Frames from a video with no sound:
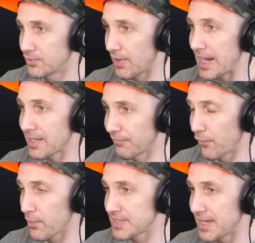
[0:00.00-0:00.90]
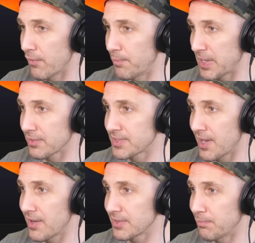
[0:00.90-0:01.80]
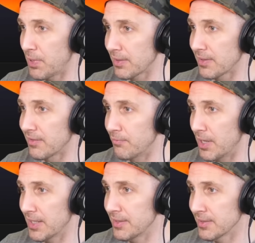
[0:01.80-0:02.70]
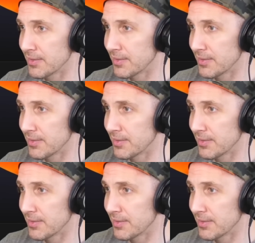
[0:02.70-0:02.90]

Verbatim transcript: Dragon Force have a bigger song than Puddle of Mudd?